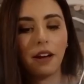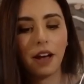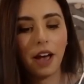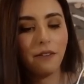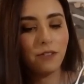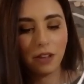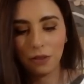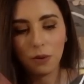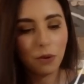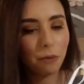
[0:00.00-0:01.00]
I've done
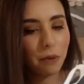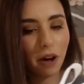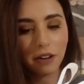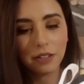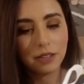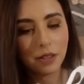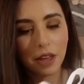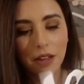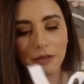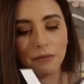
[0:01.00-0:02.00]
the whole box
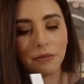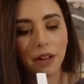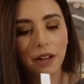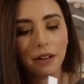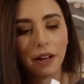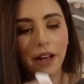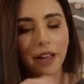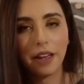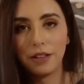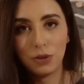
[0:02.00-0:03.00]
thing.
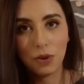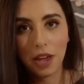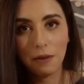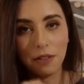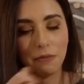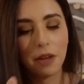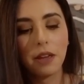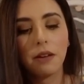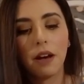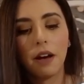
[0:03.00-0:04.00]
It's okay with
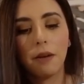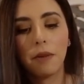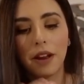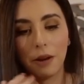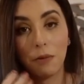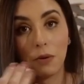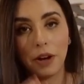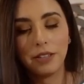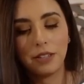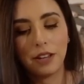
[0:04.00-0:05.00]
me, and I
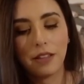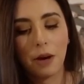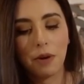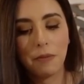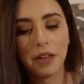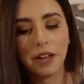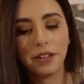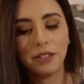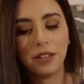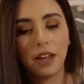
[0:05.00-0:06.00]
requested it that way
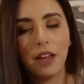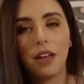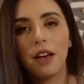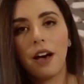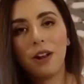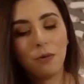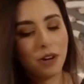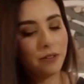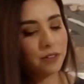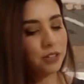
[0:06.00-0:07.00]
because I don't
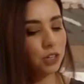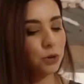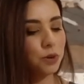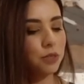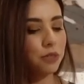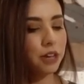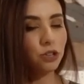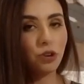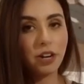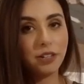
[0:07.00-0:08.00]
want to have to deal with like
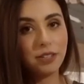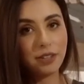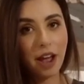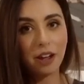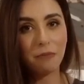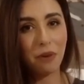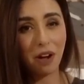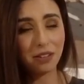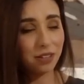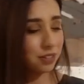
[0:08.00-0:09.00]
trying to stack
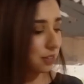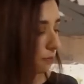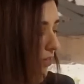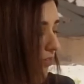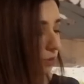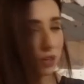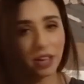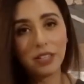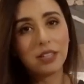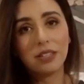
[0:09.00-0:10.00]
boxes in my
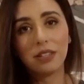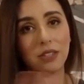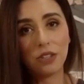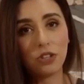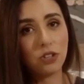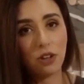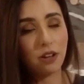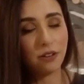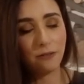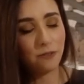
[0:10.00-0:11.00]
suitcase because it's just
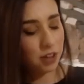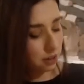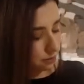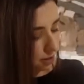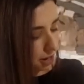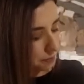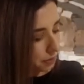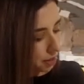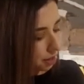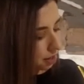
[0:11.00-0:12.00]
not going to fit,
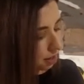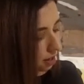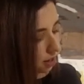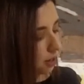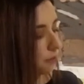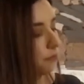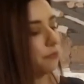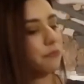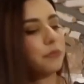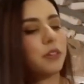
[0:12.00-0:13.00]
okay?